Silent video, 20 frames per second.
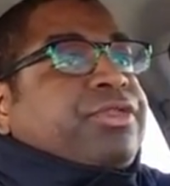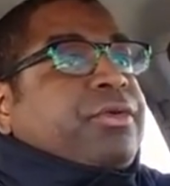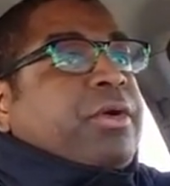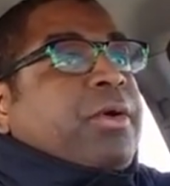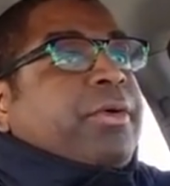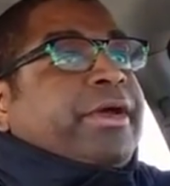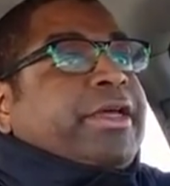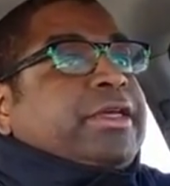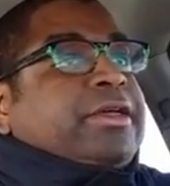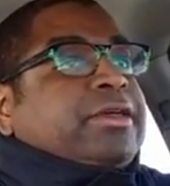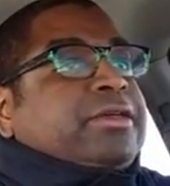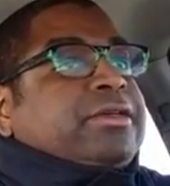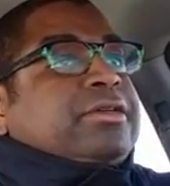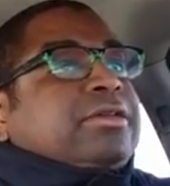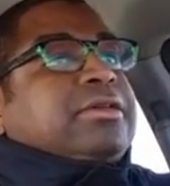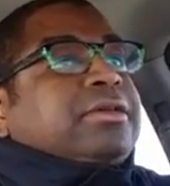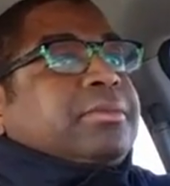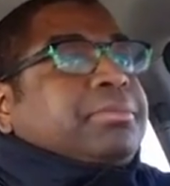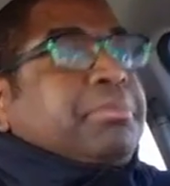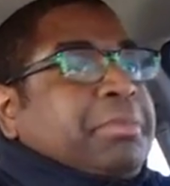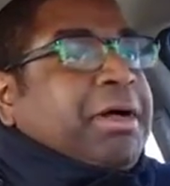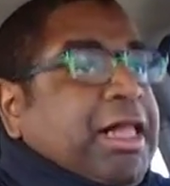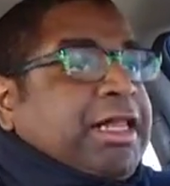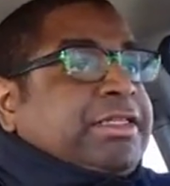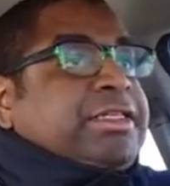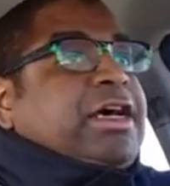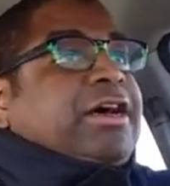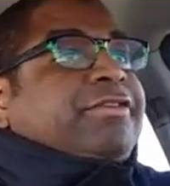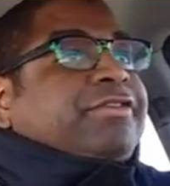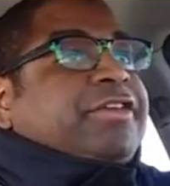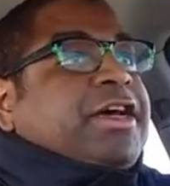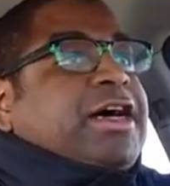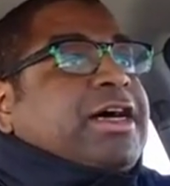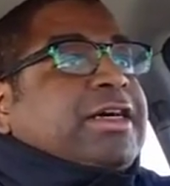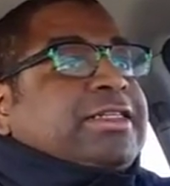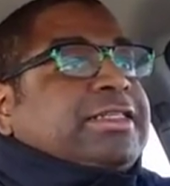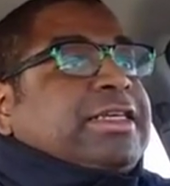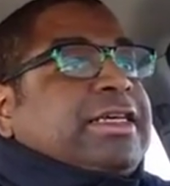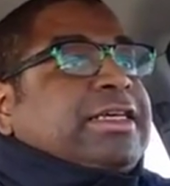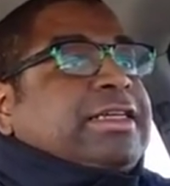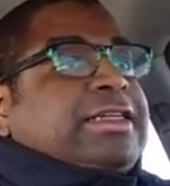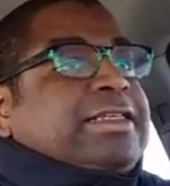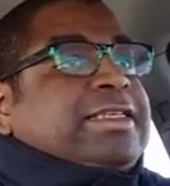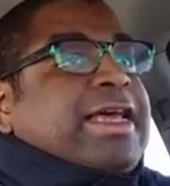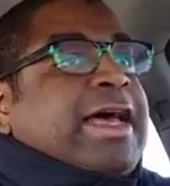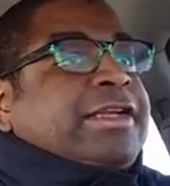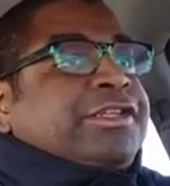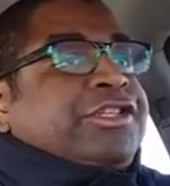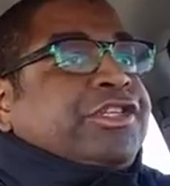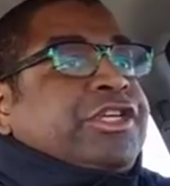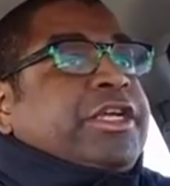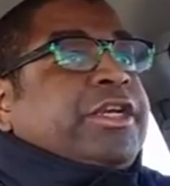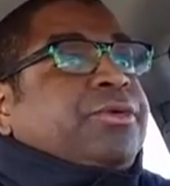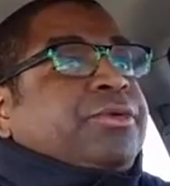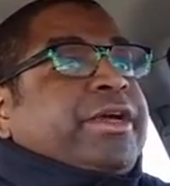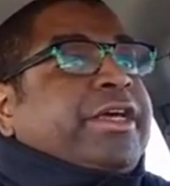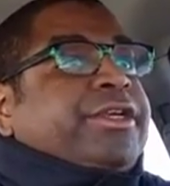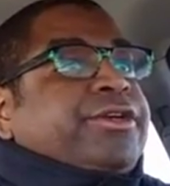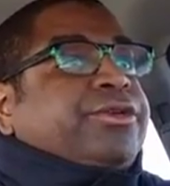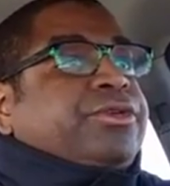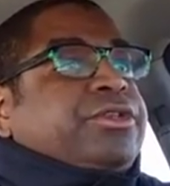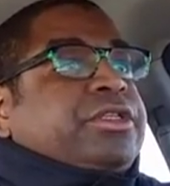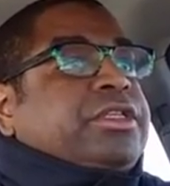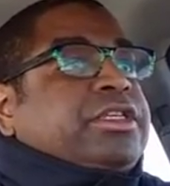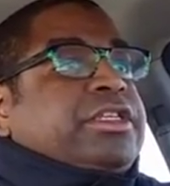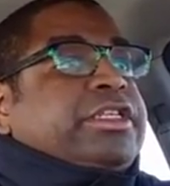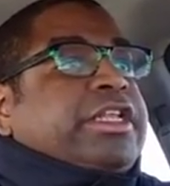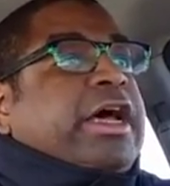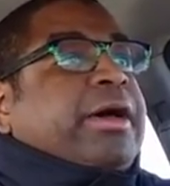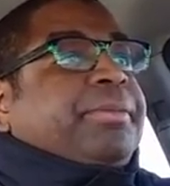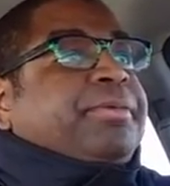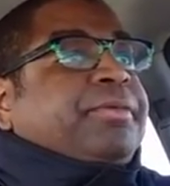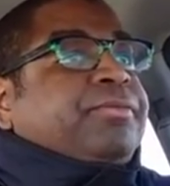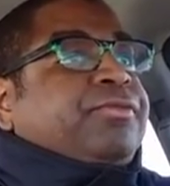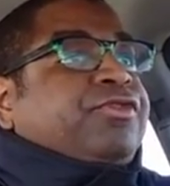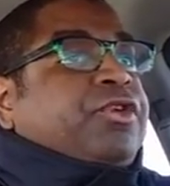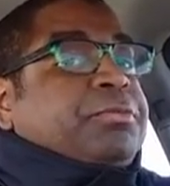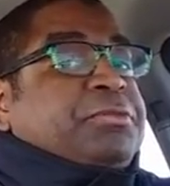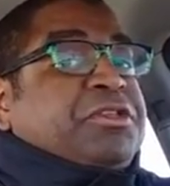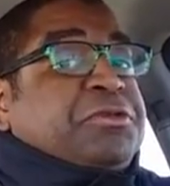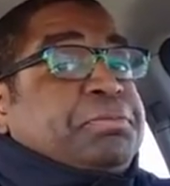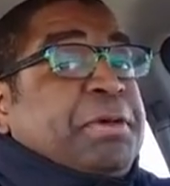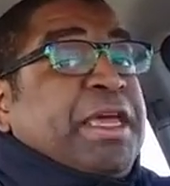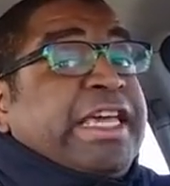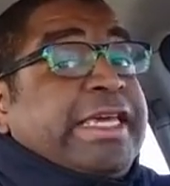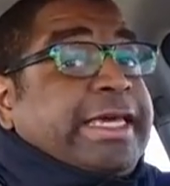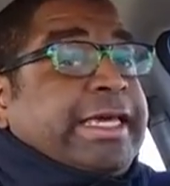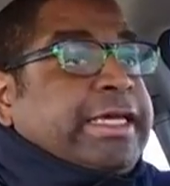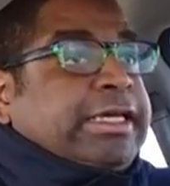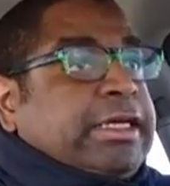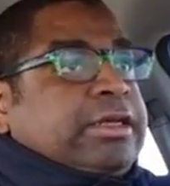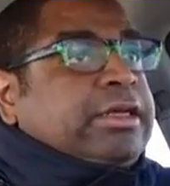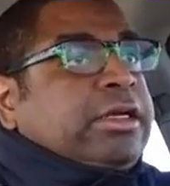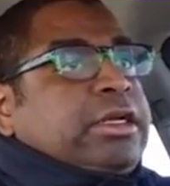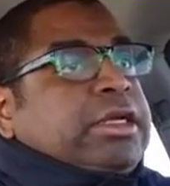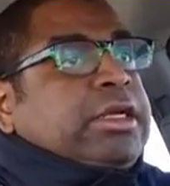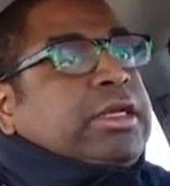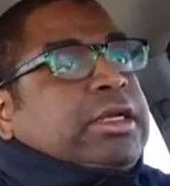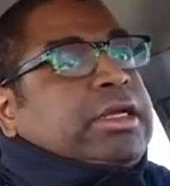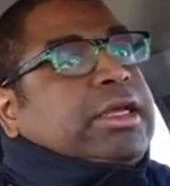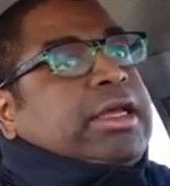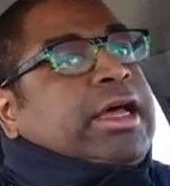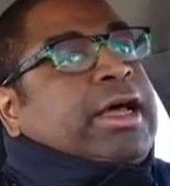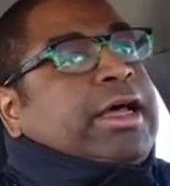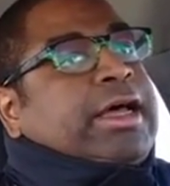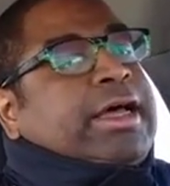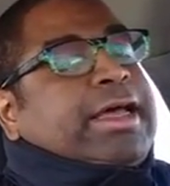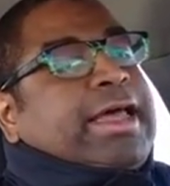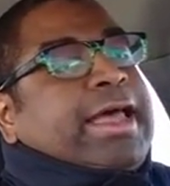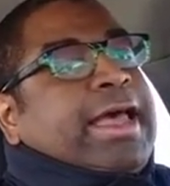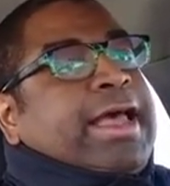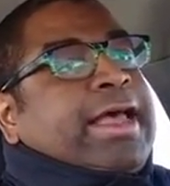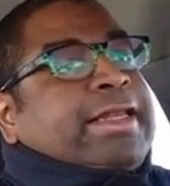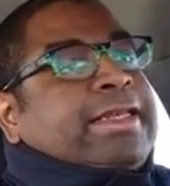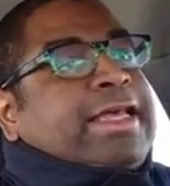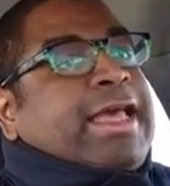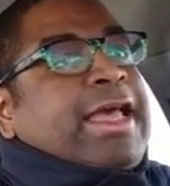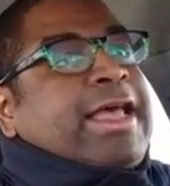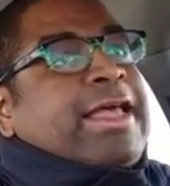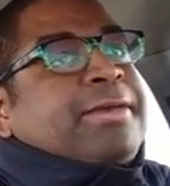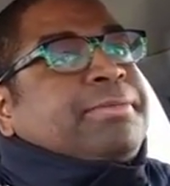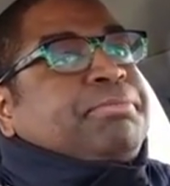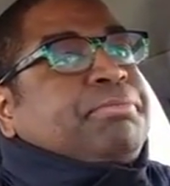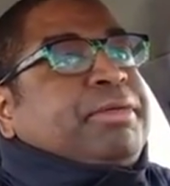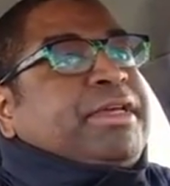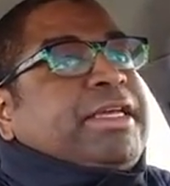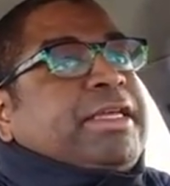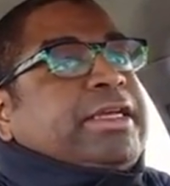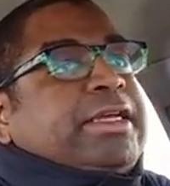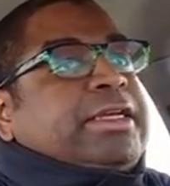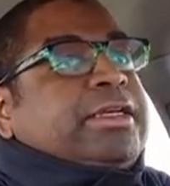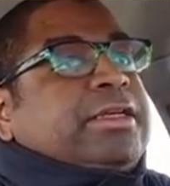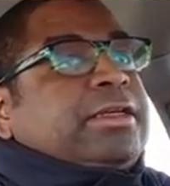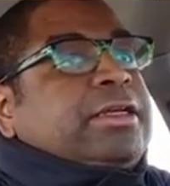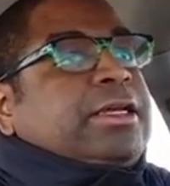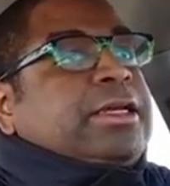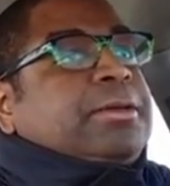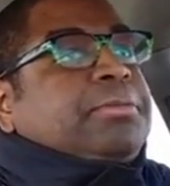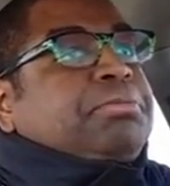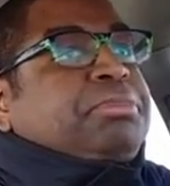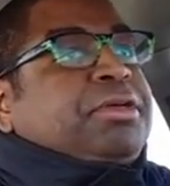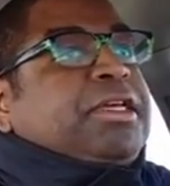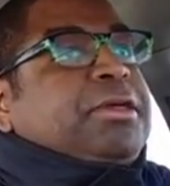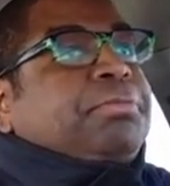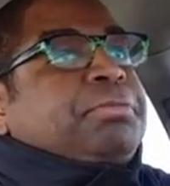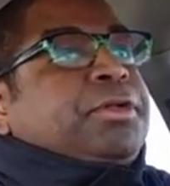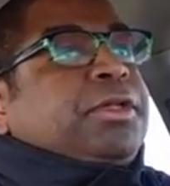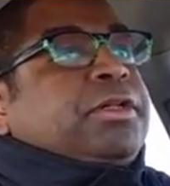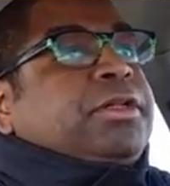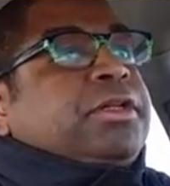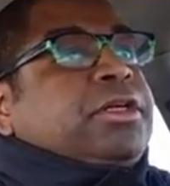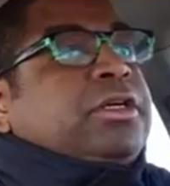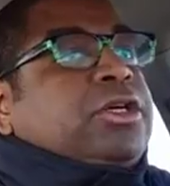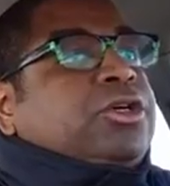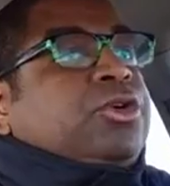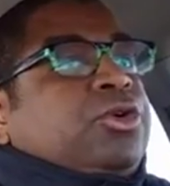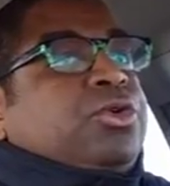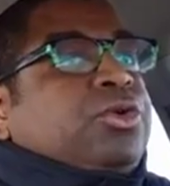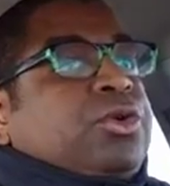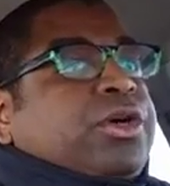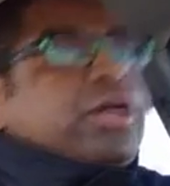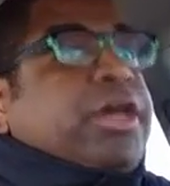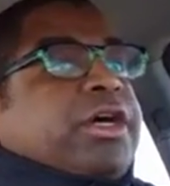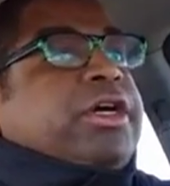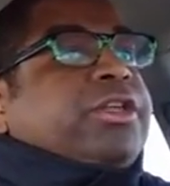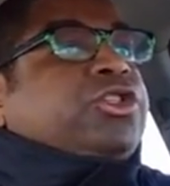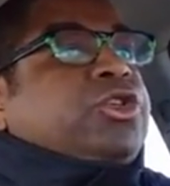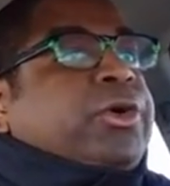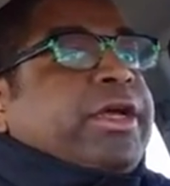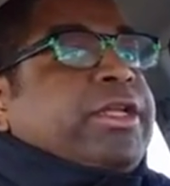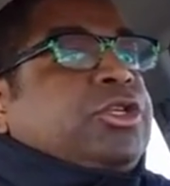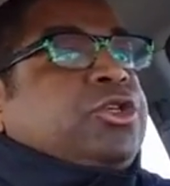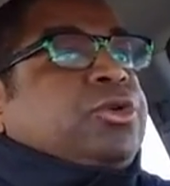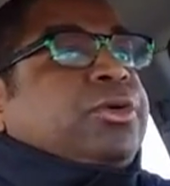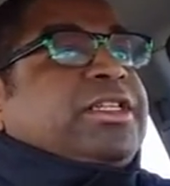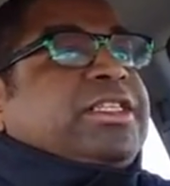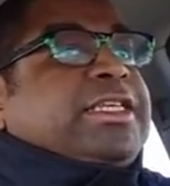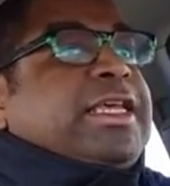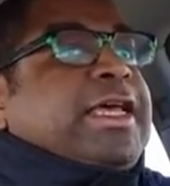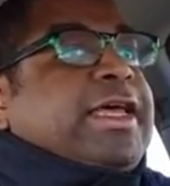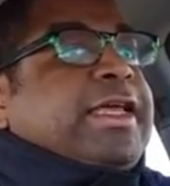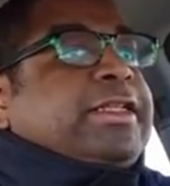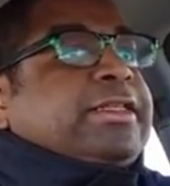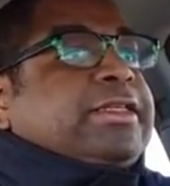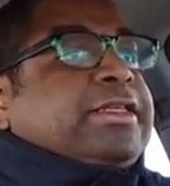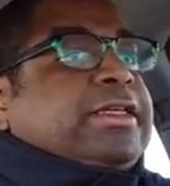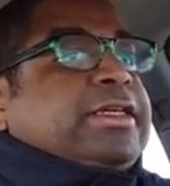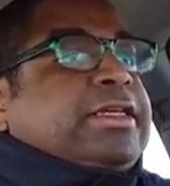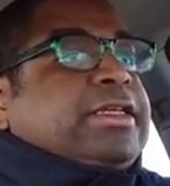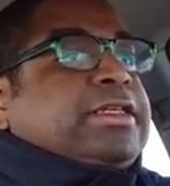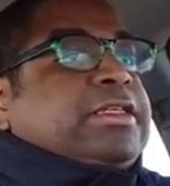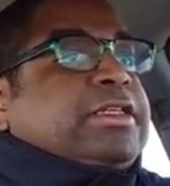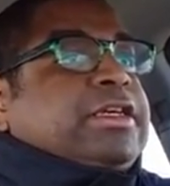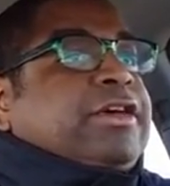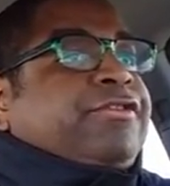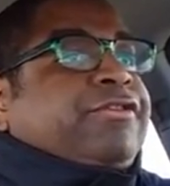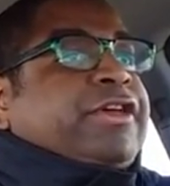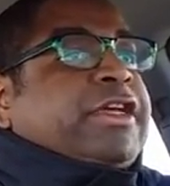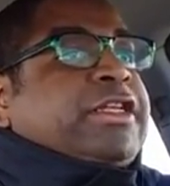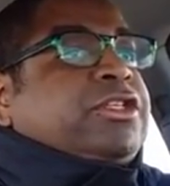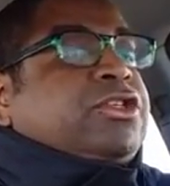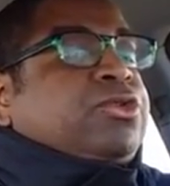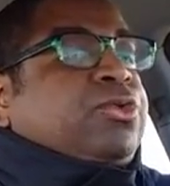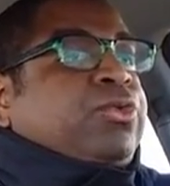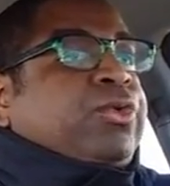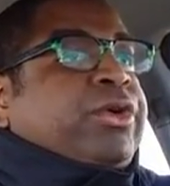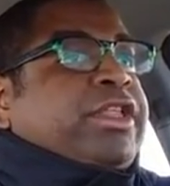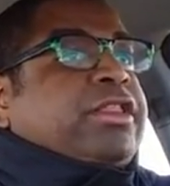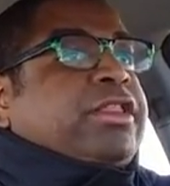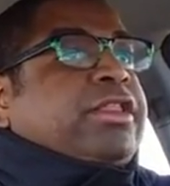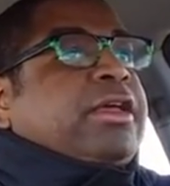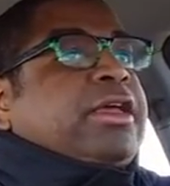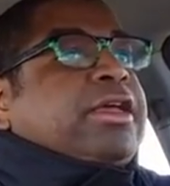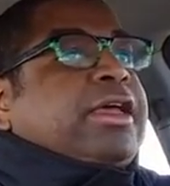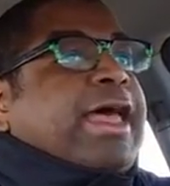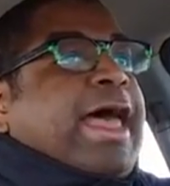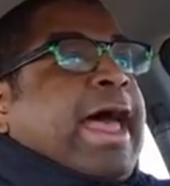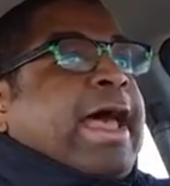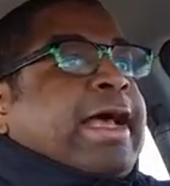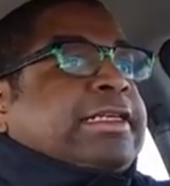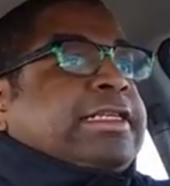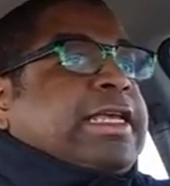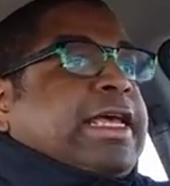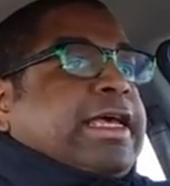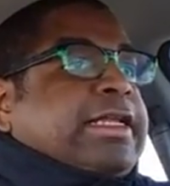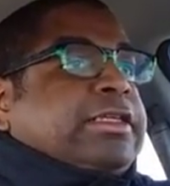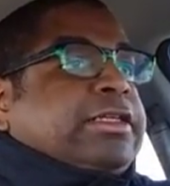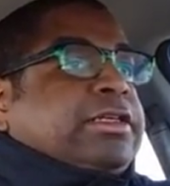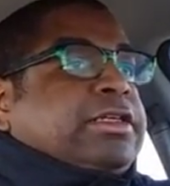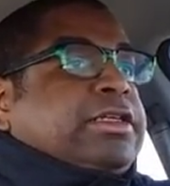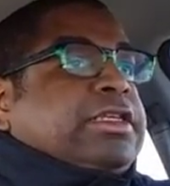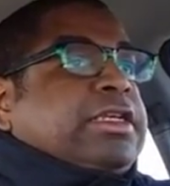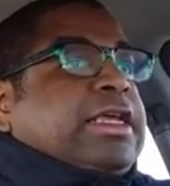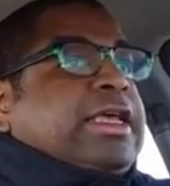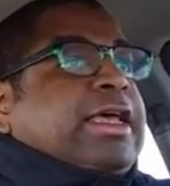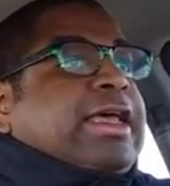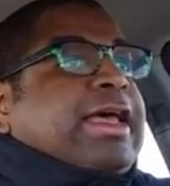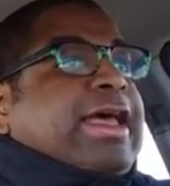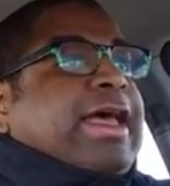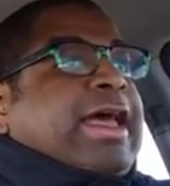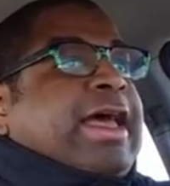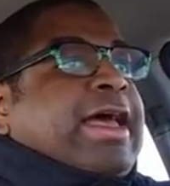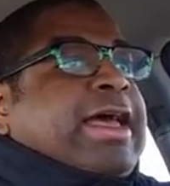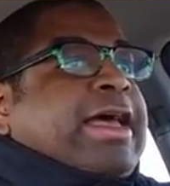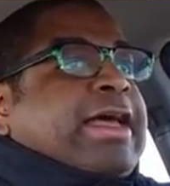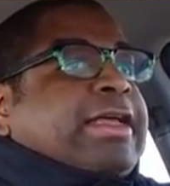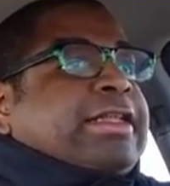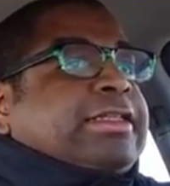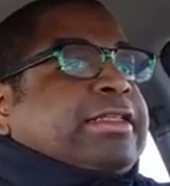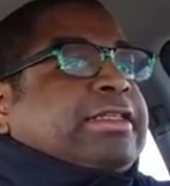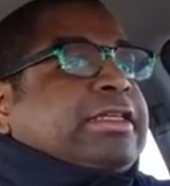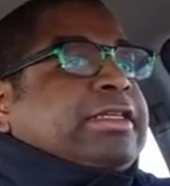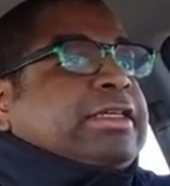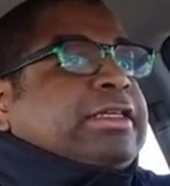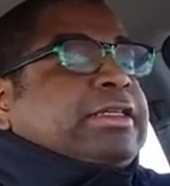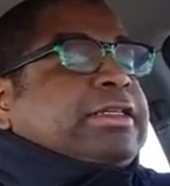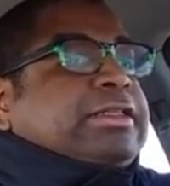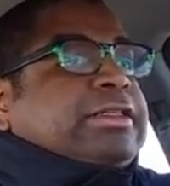throwing Molotov cocktails at generators to stop him from speaking, and beating people who are trying to attend his events with axe handles. And